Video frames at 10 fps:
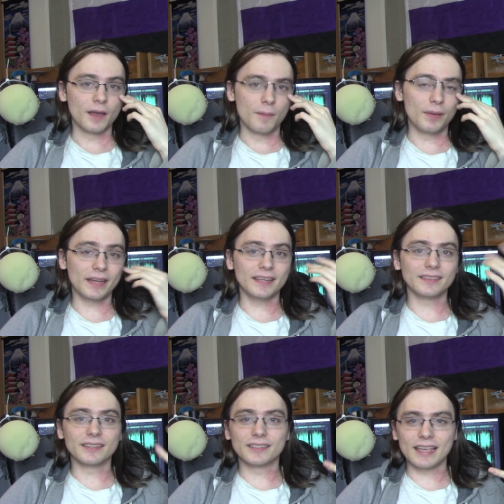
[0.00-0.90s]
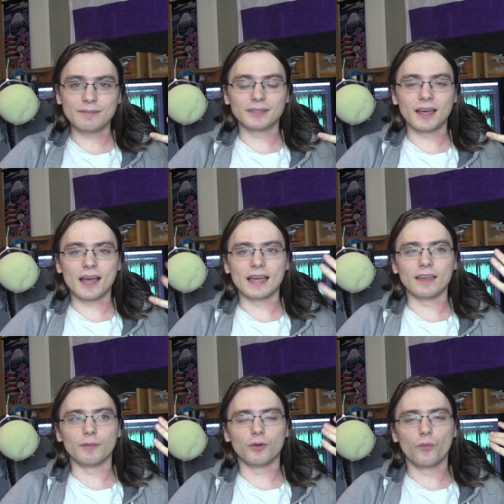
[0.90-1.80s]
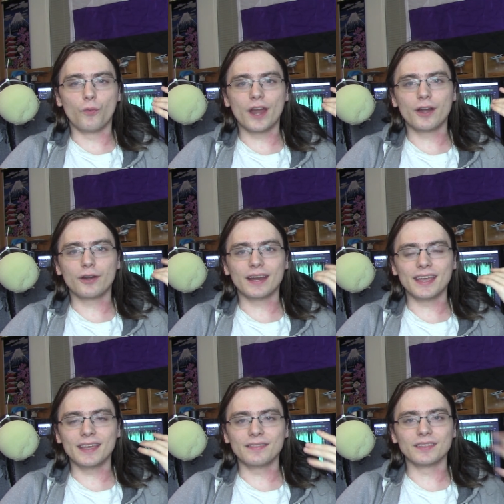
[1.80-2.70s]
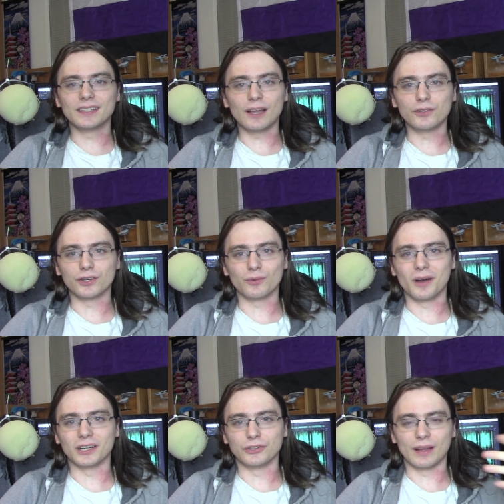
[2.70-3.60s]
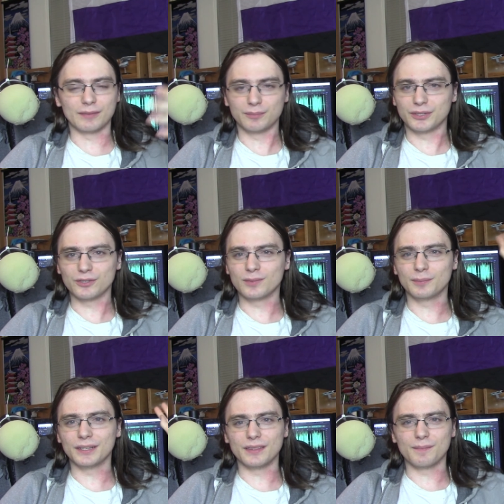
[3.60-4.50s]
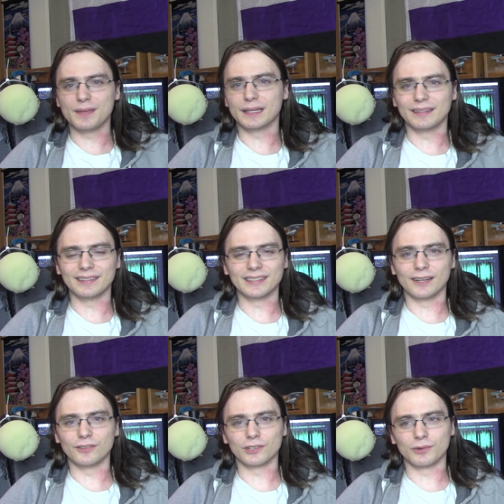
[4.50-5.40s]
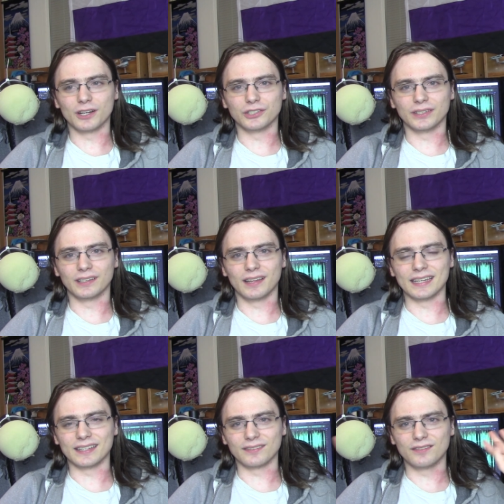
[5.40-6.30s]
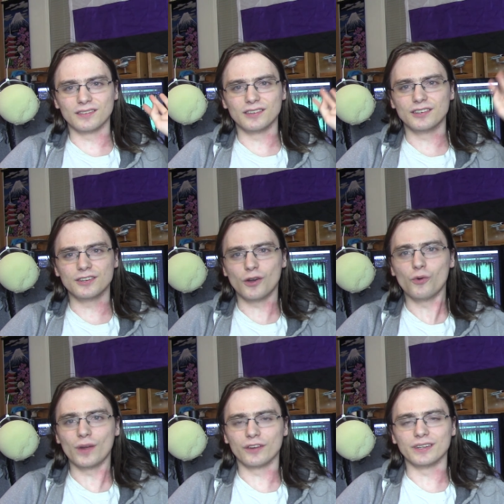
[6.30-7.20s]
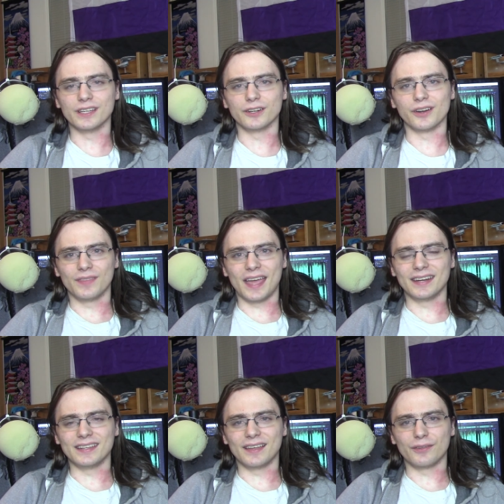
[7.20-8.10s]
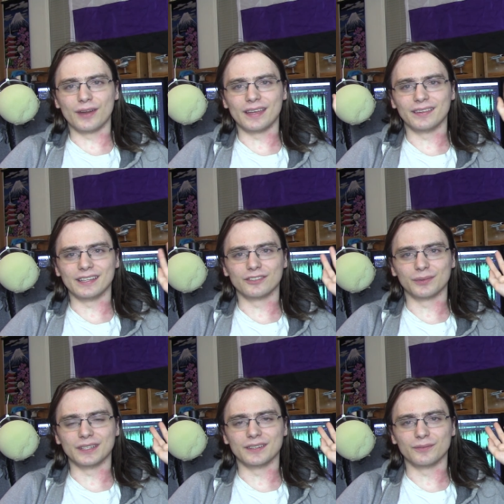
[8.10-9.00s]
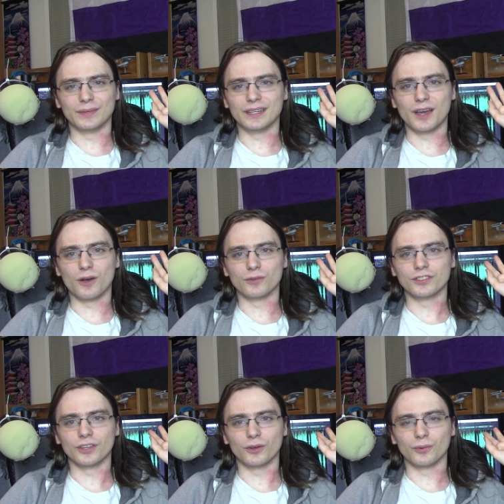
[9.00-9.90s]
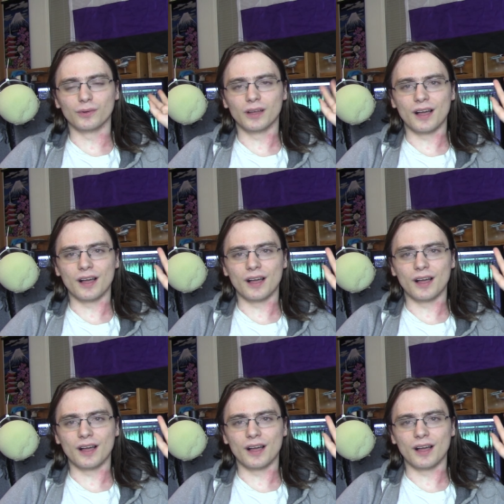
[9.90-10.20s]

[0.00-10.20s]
But at the same time, we're in the Delta Quadrant. I mean, presumably the middle of the Delta Quadrant, like nowhere near any other aliens we know. So,